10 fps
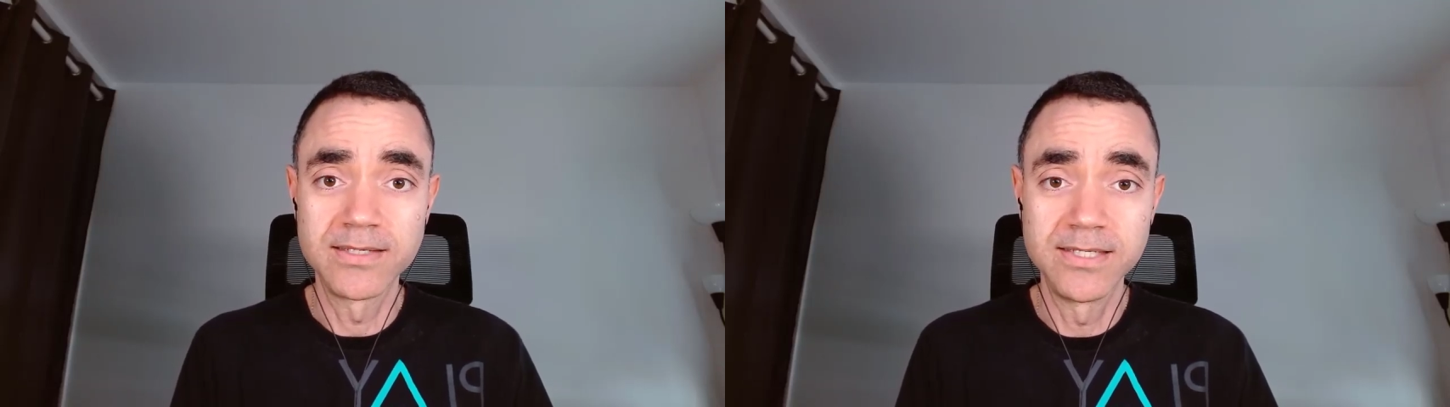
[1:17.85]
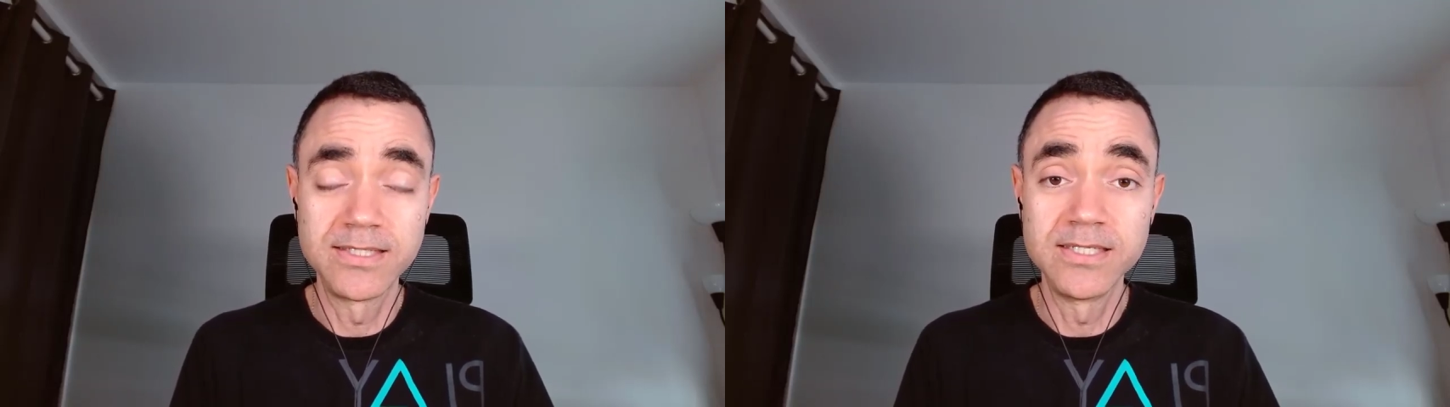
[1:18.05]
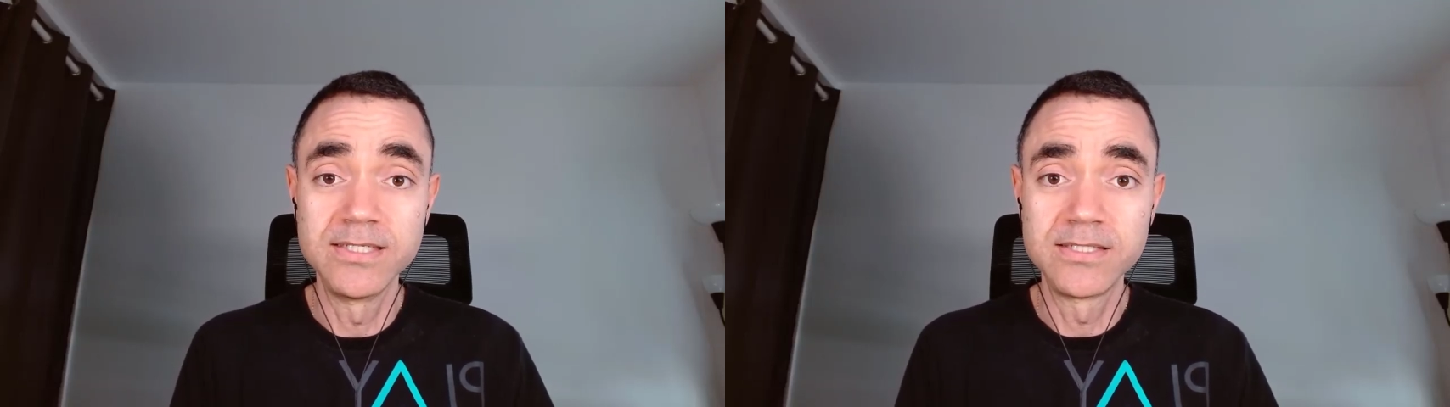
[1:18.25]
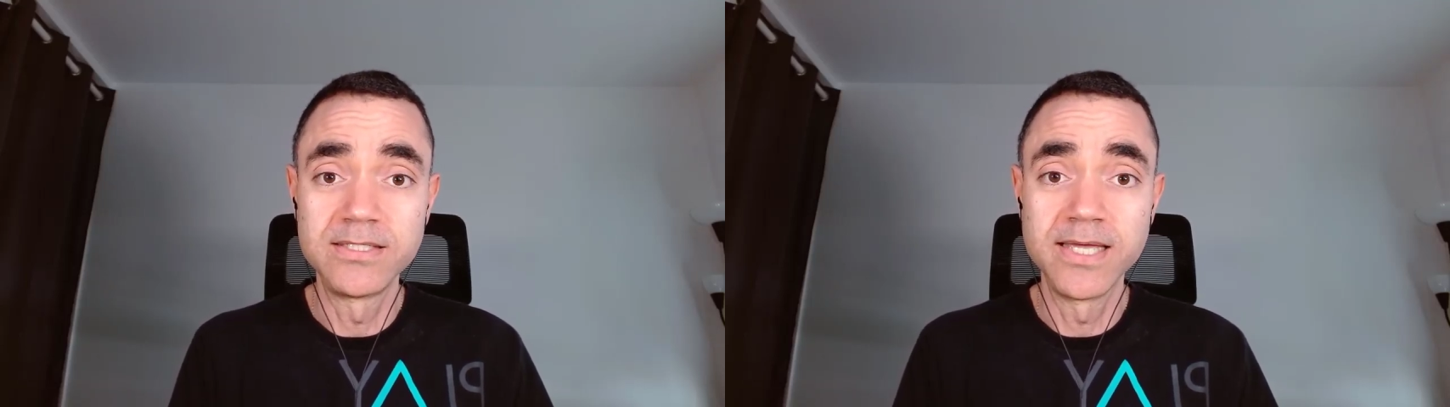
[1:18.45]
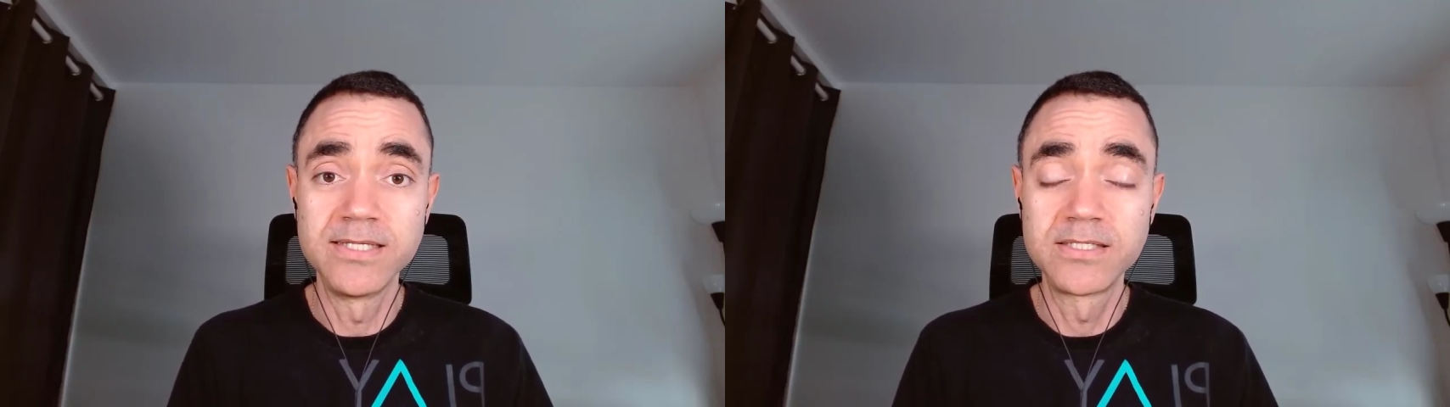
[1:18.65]
It is
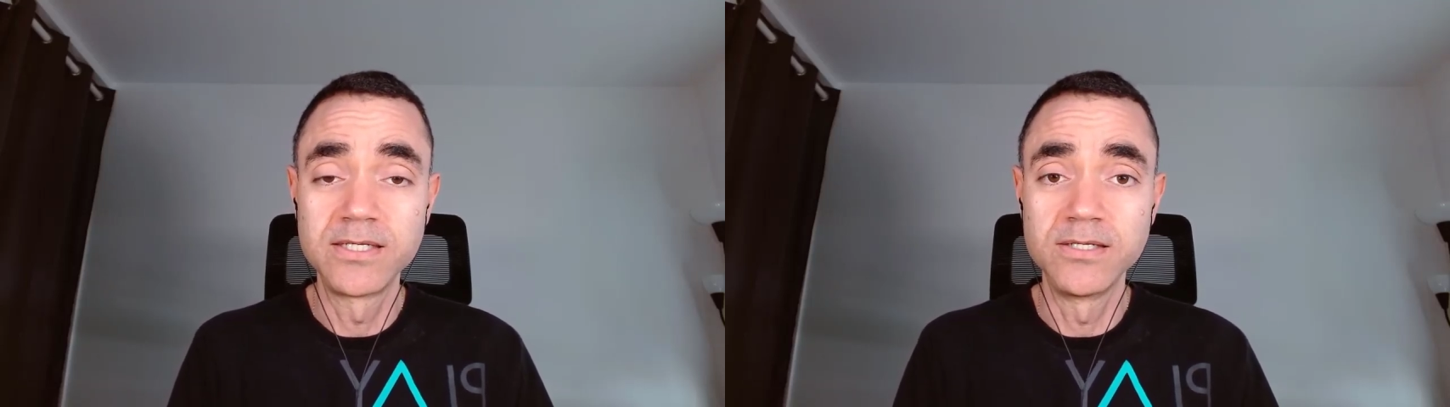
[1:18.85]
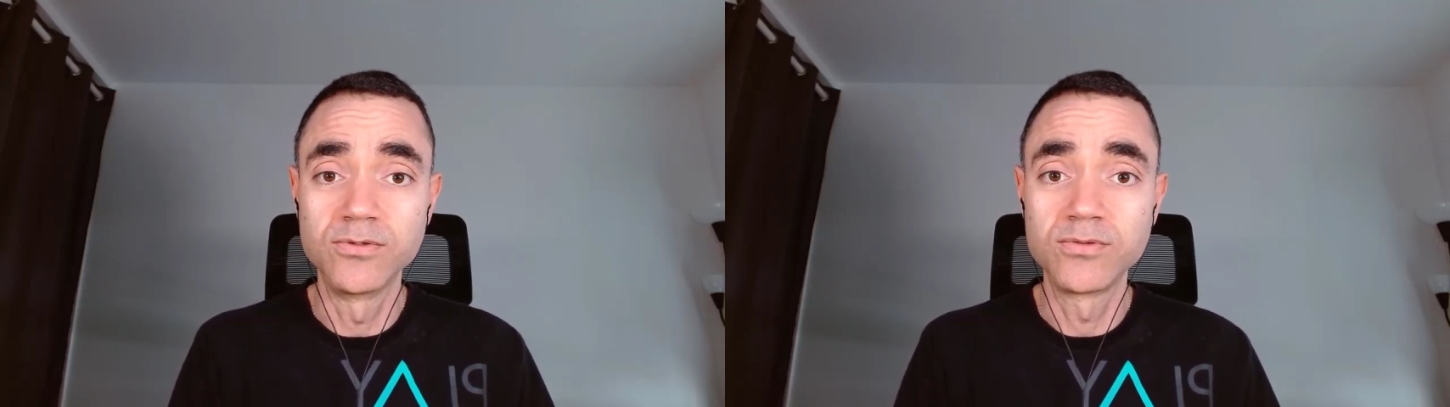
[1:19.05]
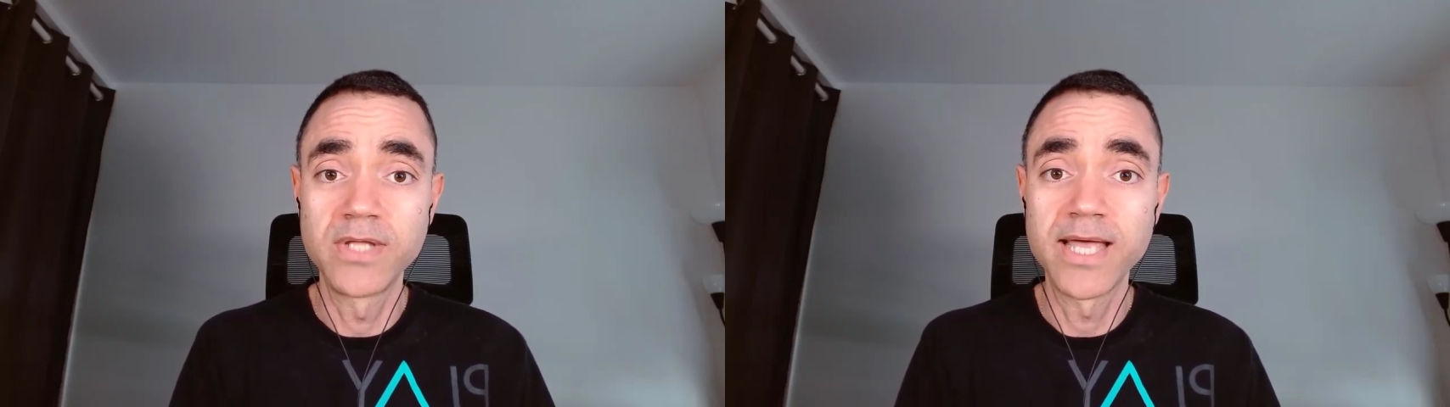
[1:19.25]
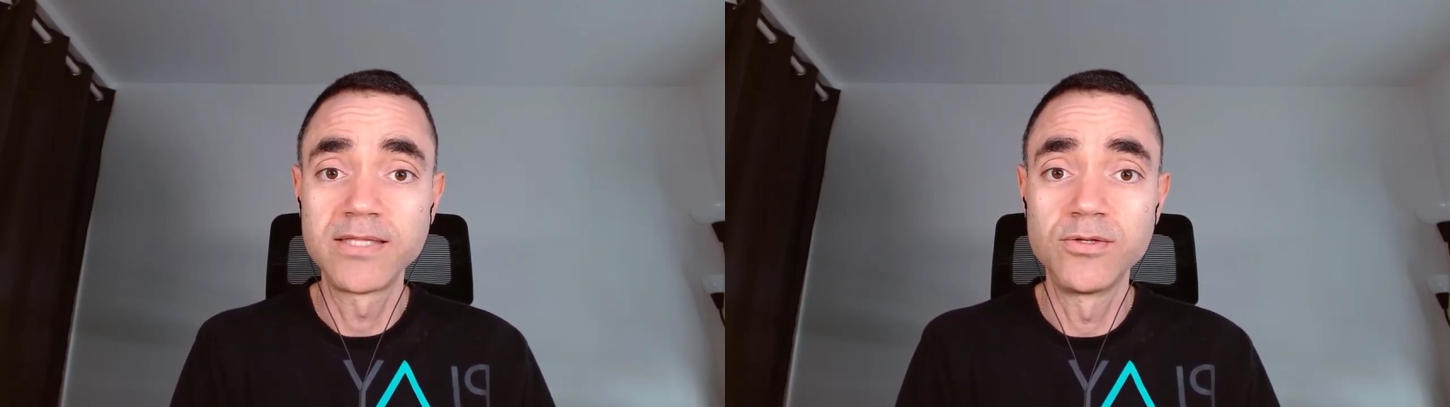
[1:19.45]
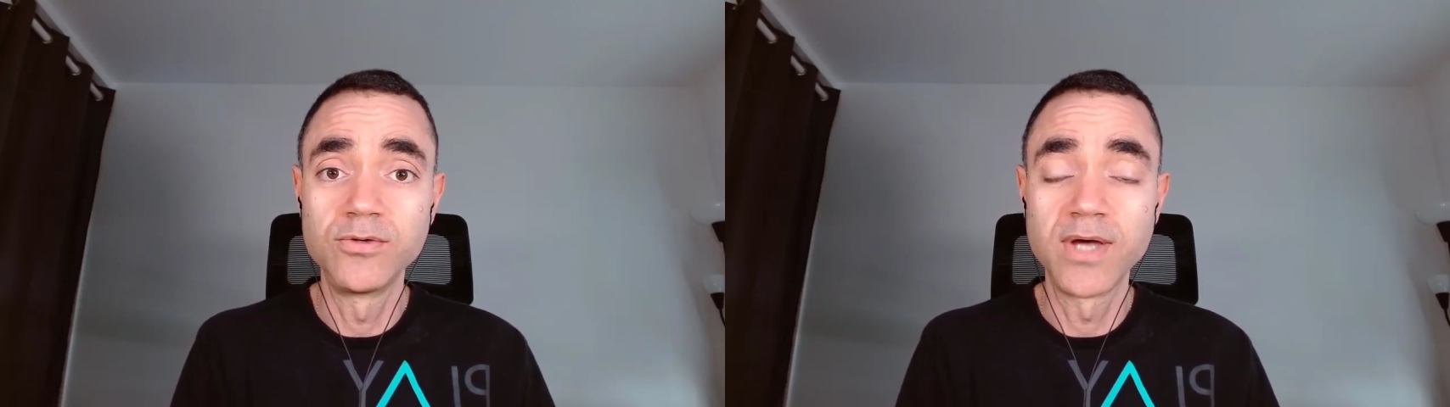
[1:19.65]
the skill
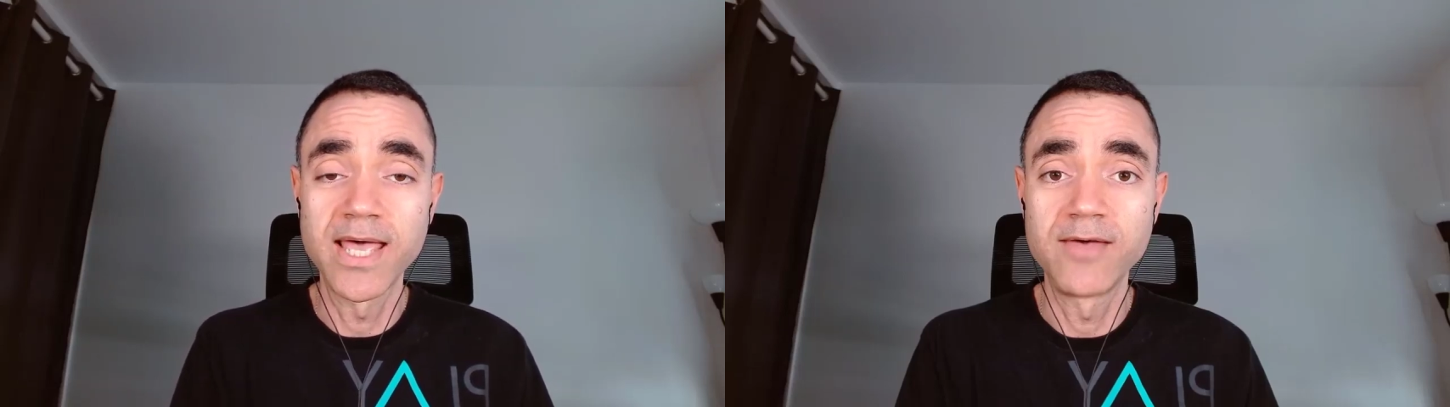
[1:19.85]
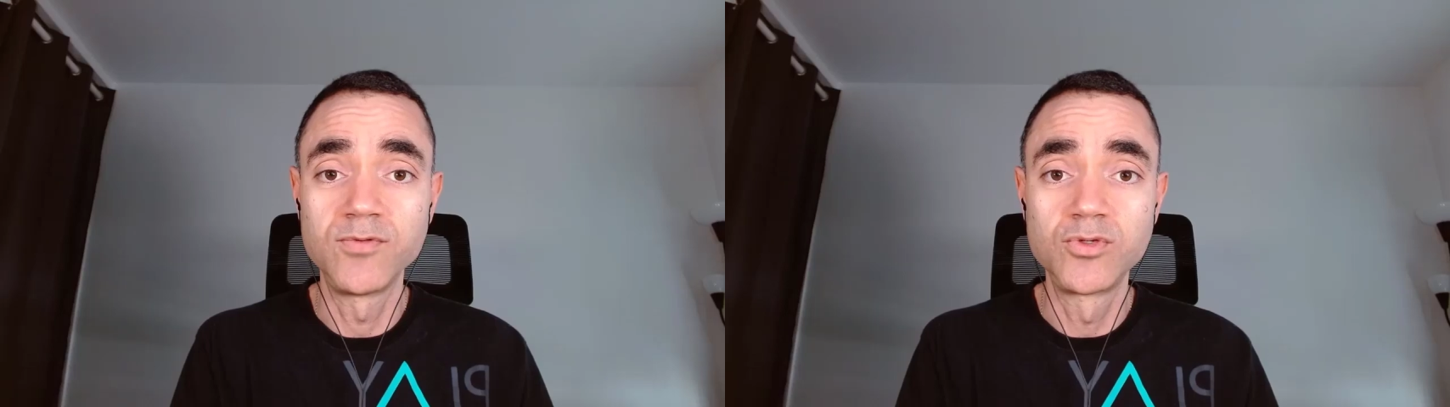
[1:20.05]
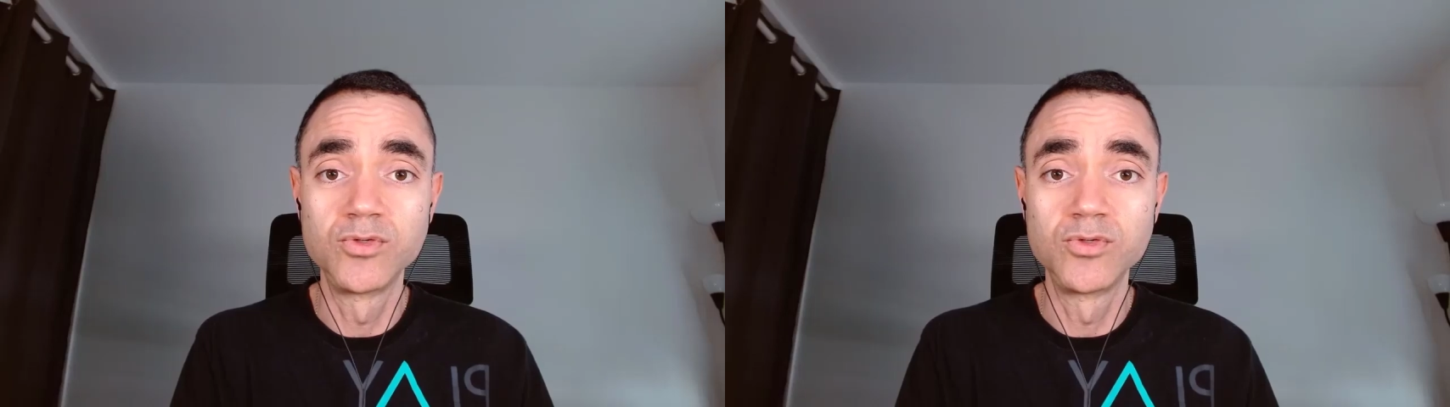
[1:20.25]
that you have